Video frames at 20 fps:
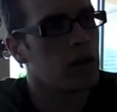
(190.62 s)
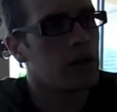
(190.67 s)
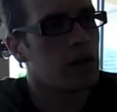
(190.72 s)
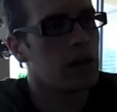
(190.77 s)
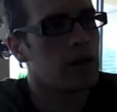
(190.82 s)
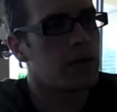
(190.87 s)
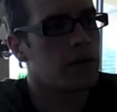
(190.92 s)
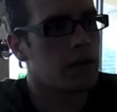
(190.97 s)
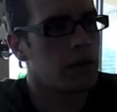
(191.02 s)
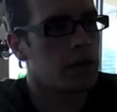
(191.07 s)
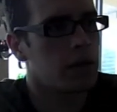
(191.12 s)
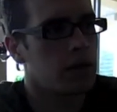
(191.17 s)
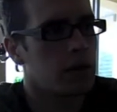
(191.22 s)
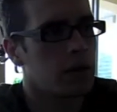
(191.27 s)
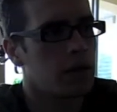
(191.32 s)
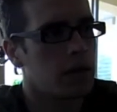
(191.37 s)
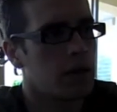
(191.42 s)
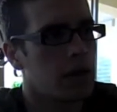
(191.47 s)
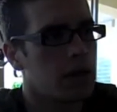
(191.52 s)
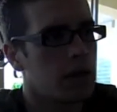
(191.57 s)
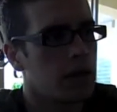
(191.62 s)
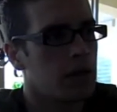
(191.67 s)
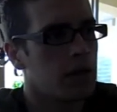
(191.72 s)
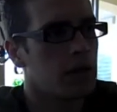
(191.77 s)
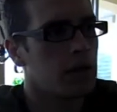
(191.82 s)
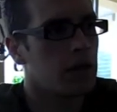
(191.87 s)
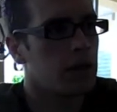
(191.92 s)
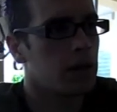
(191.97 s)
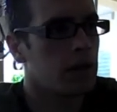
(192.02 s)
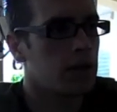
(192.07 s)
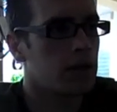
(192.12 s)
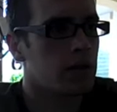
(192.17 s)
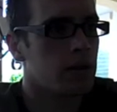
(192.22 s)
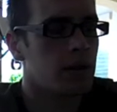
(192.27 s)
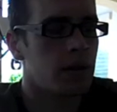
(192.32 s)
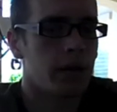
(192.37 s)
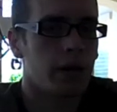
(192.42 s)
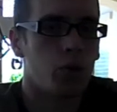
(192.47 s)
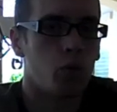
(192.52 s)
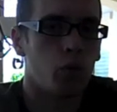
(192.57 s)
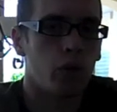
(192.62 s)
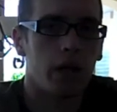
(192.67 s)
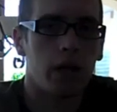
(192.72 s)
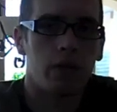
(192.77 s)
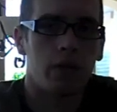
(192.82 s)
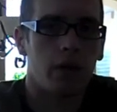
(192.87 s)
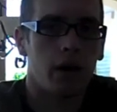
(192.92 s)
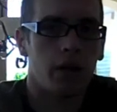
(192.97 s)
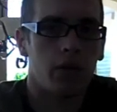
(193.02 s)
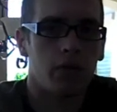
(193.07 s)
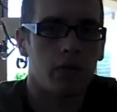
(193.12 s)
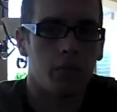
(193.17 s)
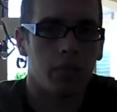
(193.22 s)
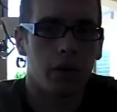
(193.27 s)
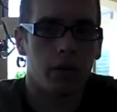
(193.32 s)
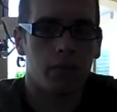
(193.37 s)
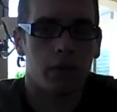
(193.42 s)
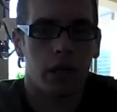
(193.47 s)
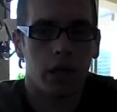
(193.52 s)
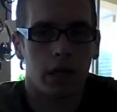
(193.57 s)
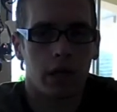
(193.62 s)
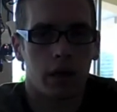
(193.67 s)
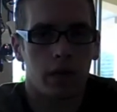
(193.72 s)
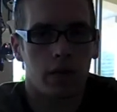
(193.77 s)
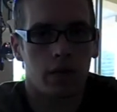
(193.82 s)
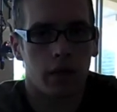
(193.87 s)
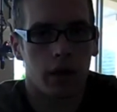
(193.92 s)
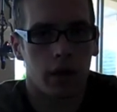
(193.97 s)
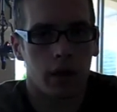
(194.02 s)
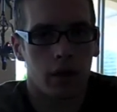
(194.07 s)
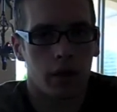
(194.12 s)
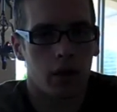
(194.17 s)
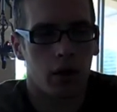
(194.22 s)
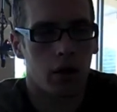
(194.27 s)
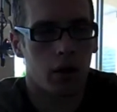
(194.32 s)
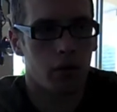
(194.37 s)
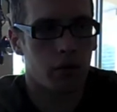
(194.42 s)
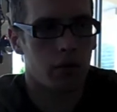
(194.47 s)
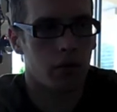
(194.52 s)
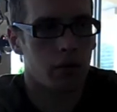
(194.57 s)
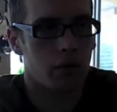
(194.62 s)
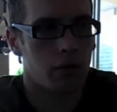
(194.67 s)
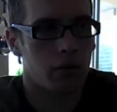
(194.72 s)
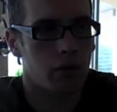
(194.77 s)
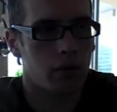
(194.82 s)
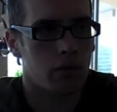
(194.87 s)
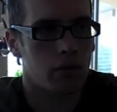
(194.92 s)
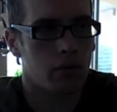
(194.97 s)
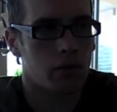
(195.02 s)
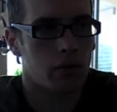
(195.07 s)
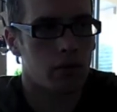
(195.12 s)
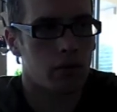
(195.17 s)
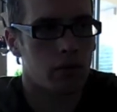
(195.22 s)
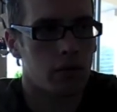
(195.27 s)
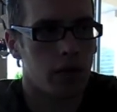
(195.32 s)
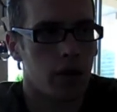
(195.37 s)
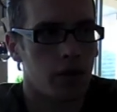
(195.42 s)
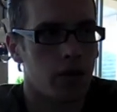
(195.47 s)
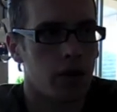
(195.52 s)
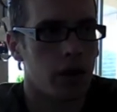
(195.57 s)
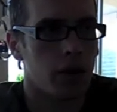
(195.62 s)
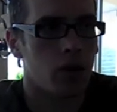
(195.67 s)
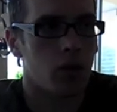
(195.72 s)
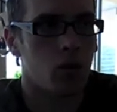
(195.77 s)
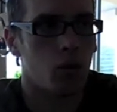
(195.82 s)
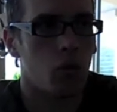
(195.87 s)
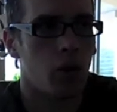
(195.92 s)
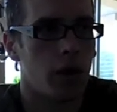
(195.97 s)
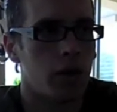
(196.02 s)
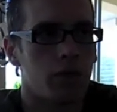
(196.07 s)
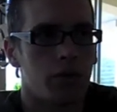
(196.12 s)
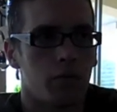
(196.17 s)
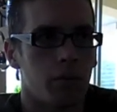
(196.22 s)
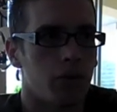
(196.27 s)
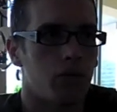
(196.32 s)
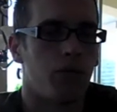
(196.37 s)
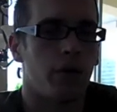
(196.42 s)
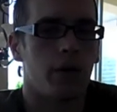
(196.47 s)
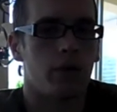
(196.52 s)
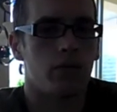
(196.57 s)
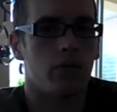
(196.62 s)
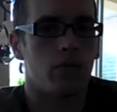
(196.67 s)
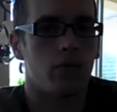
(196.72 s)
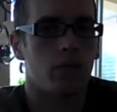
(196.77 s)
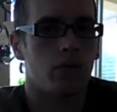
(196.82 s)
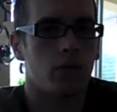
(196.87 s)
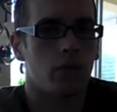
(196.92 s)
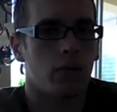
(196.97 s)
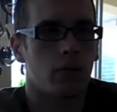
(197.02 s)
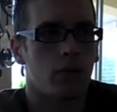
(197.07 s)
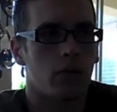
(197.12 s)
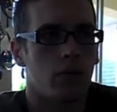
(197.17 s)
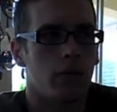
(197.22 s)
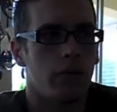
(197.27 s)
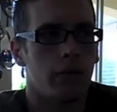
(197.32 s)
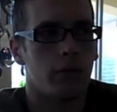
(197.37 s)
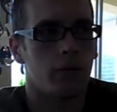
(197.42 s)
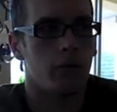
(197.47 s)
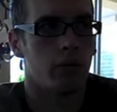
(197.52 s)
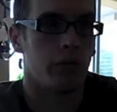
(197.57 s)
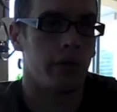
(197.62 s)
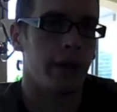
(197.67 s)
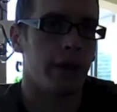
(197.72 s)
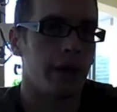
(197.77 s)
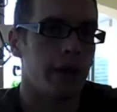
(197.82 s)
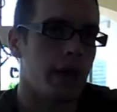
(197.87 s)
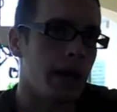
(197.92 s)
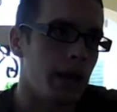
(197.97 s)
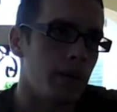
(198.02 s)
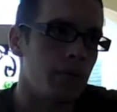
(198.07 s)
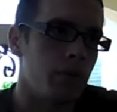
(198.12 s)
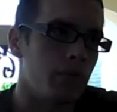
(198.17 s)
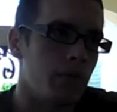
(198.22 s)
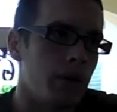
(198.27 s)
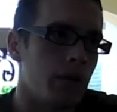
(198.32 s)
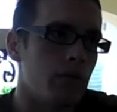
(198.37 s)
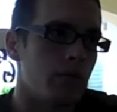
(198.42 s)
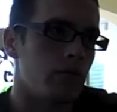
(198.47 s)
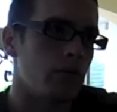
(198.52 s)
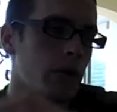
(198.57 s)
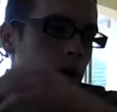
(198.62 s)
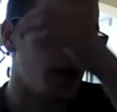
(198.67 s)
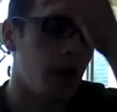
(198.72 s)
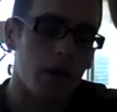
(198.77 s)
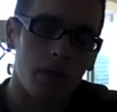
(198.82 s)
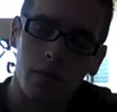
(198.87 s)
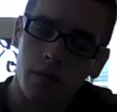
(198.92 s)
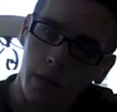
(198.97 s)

it's like, it like weeds out the people, I guess, that they don't want to be Rangers, or that can't be Rangers, I guess,